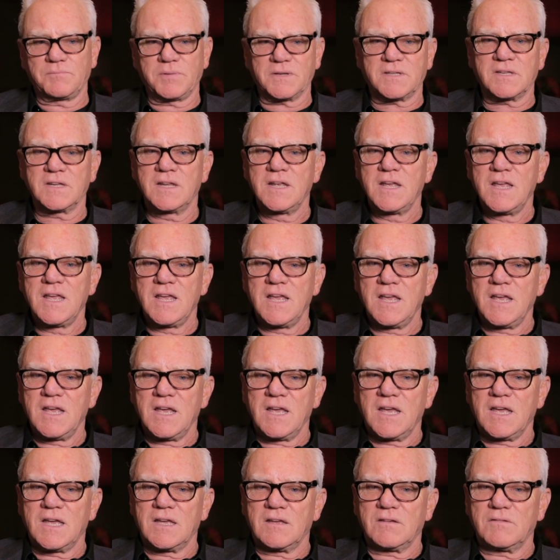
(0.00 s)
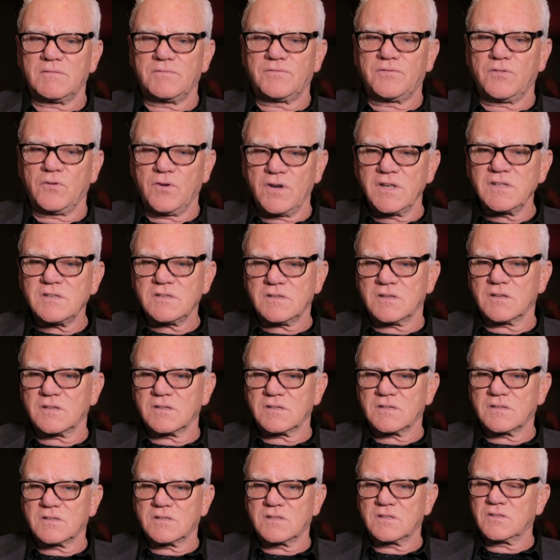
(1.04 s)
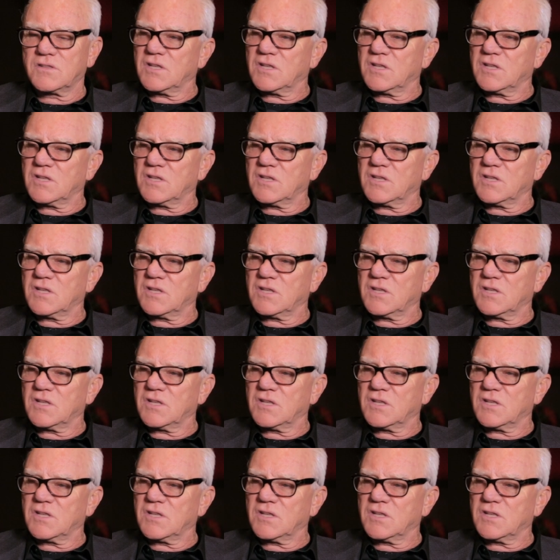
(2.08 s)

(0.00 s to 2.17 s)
But for instance,